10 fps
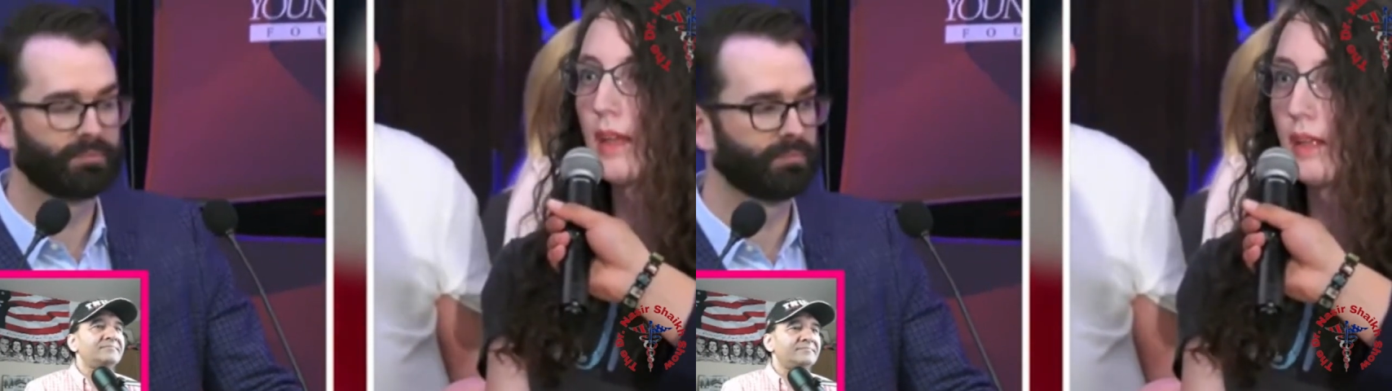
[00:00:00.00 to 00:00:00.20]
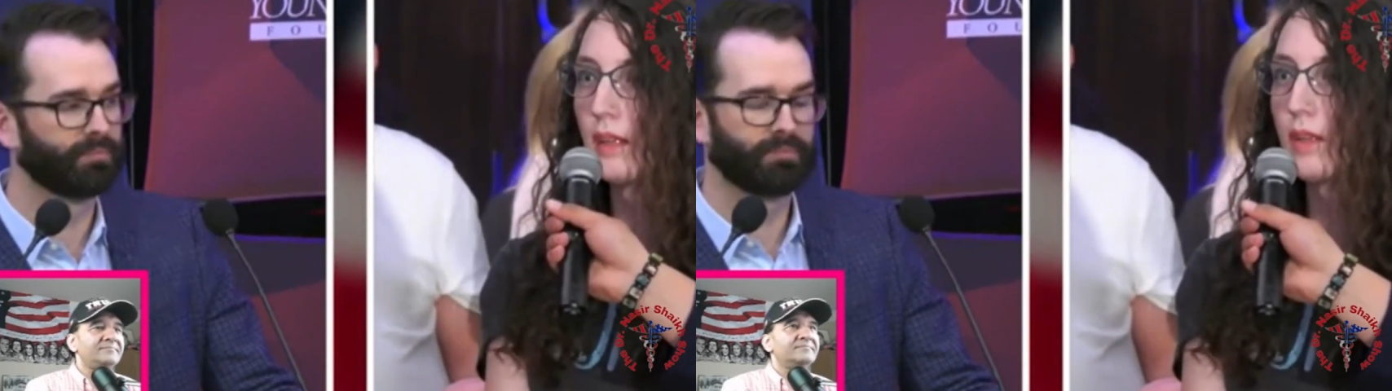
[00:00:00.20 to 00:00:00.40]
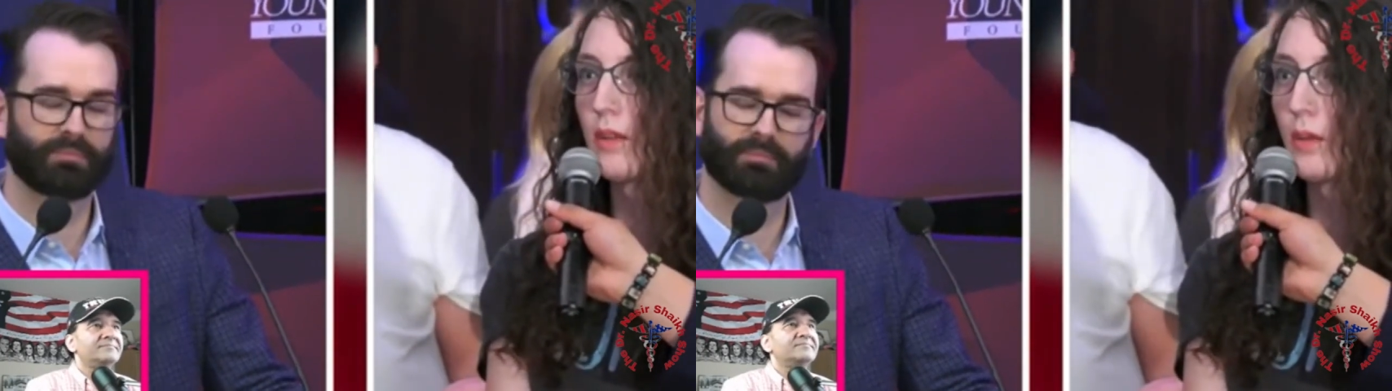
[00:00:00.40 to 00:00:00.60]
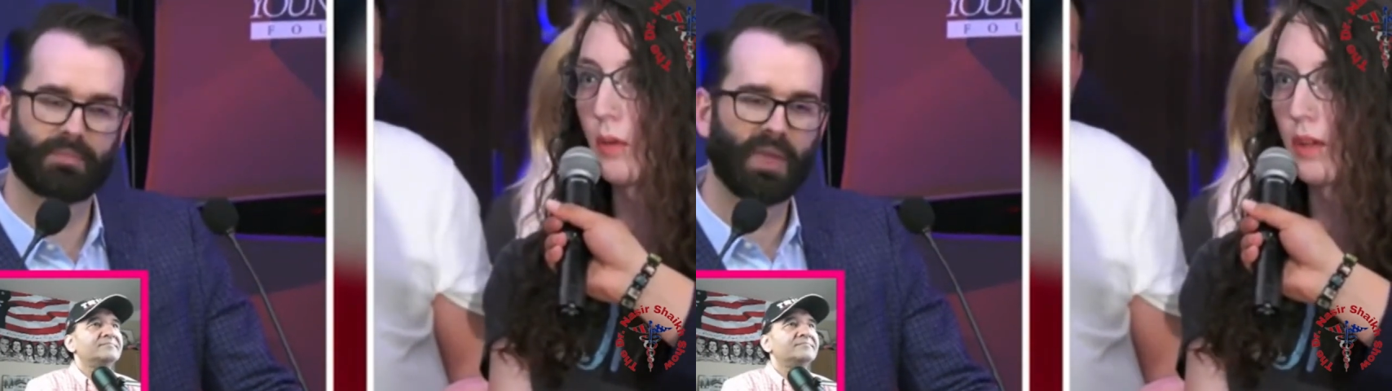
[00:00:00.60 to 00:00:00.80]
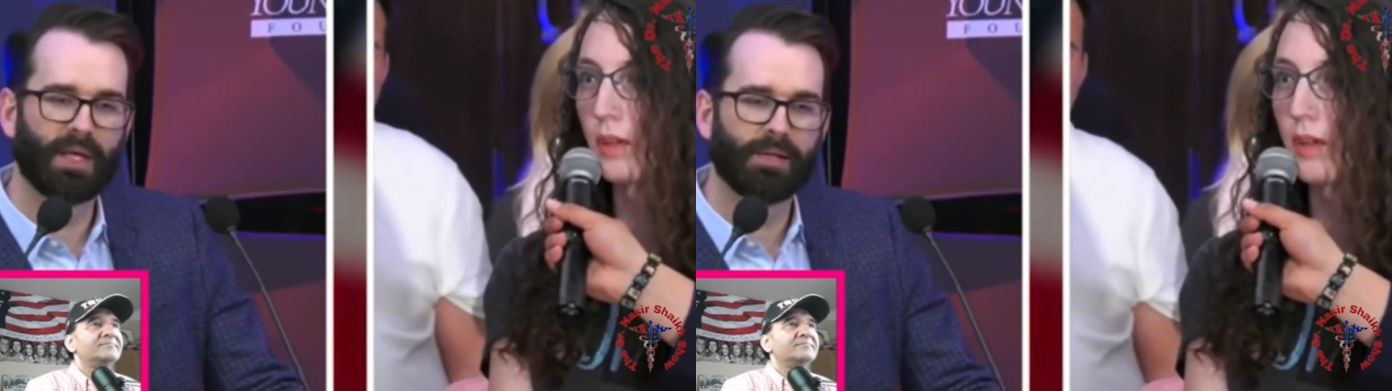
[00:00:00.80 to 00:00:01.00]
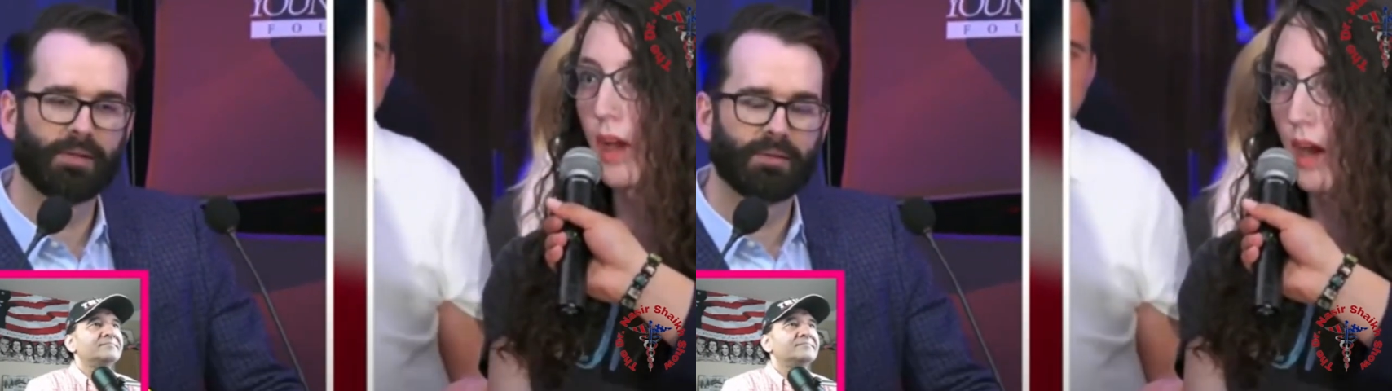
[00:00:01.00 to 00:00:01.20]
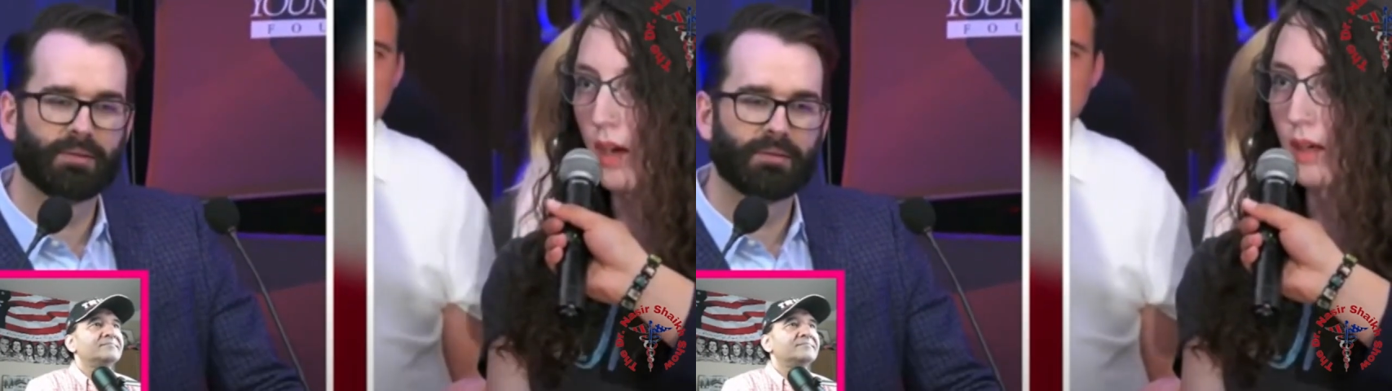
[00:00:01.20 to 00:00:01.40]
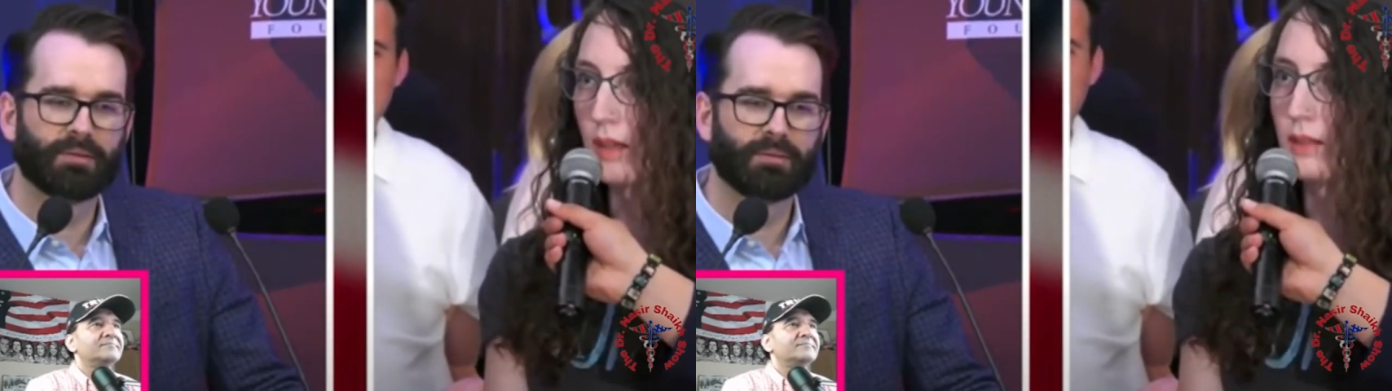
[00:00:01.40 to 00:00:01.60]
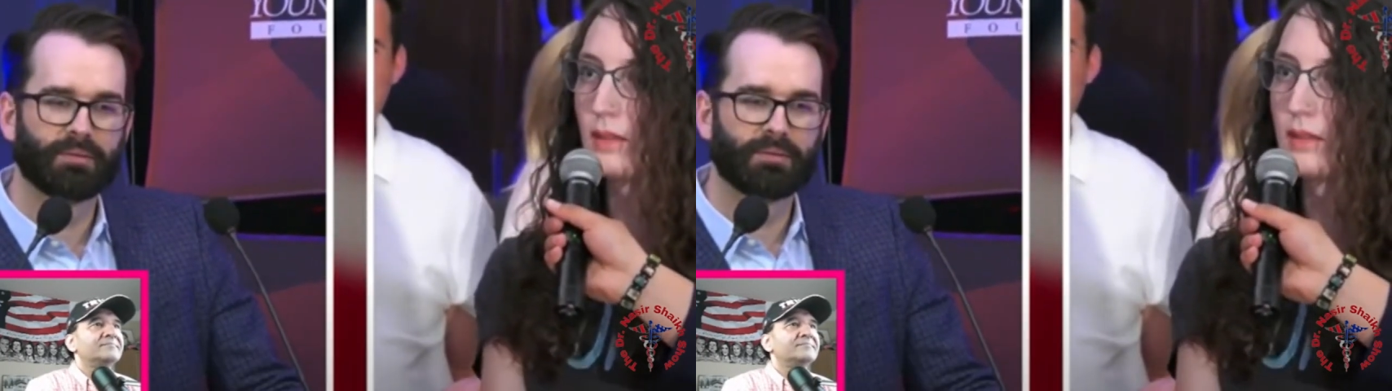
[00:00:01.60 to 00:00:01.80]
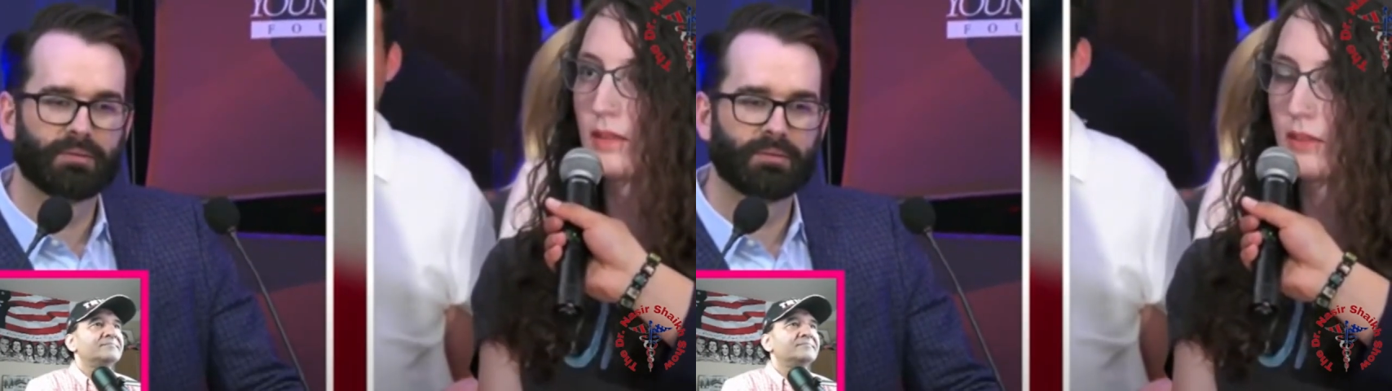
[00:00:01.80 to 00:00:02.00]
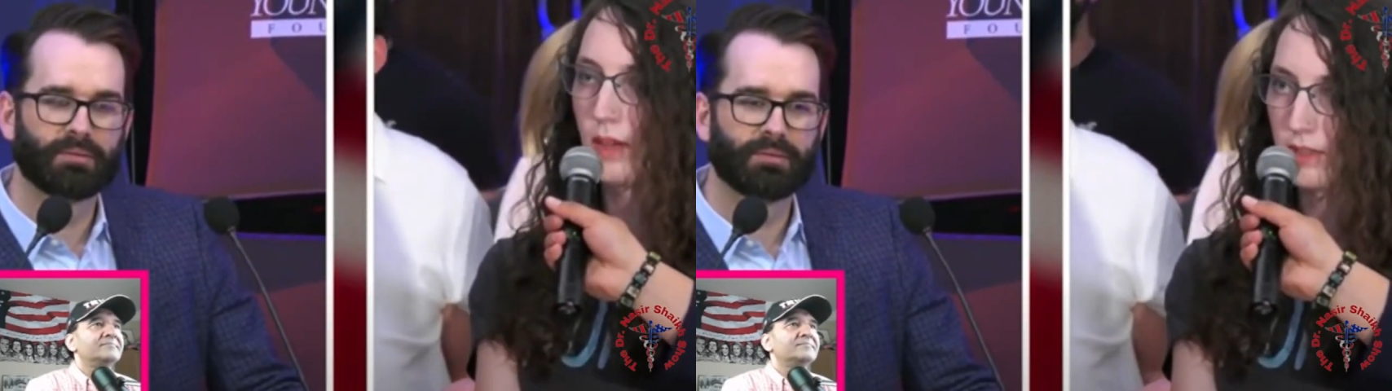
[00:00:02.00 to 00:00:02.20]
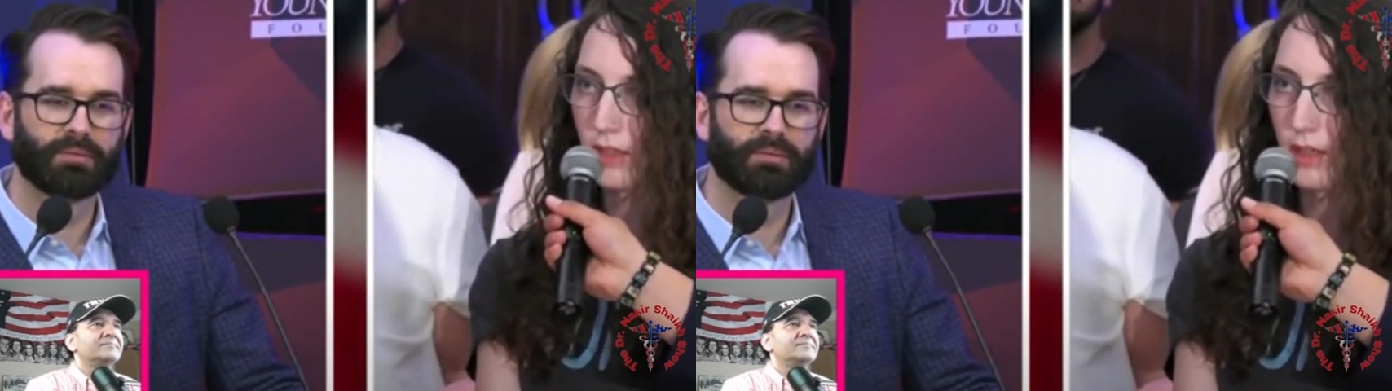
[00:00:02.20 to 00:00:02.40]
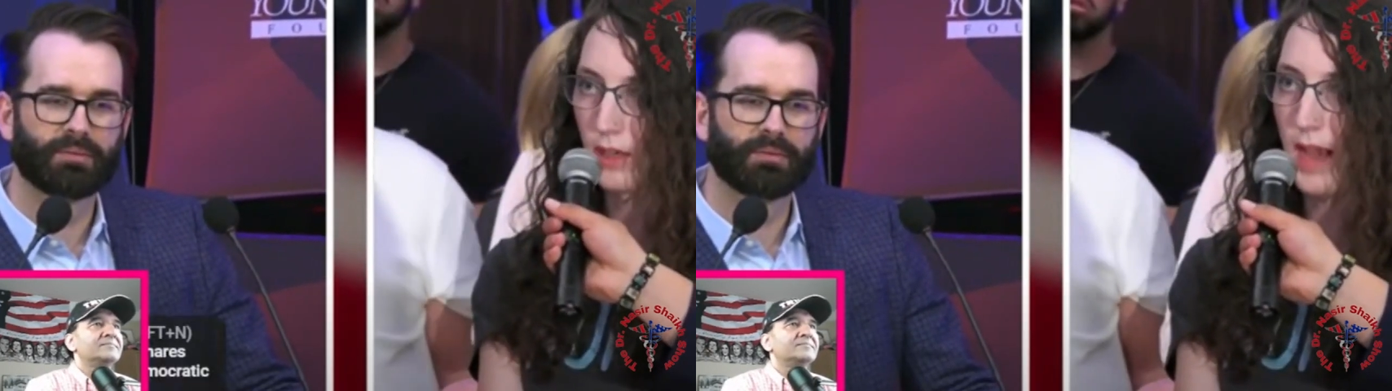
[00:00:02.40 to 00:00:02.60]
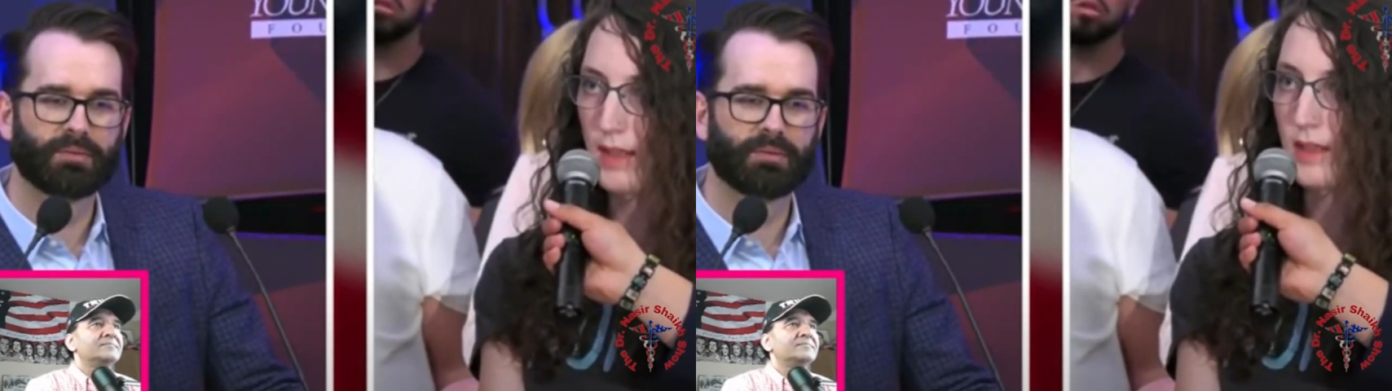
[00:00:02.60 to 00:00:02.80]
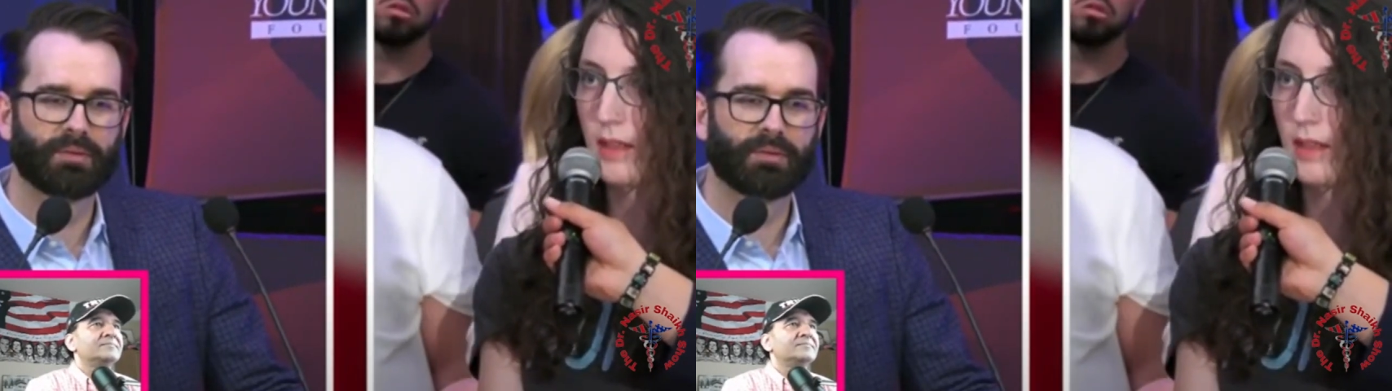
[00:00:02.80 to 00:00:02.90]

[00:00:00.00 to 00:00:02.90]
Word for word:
Speaker 1: in the world are transgender as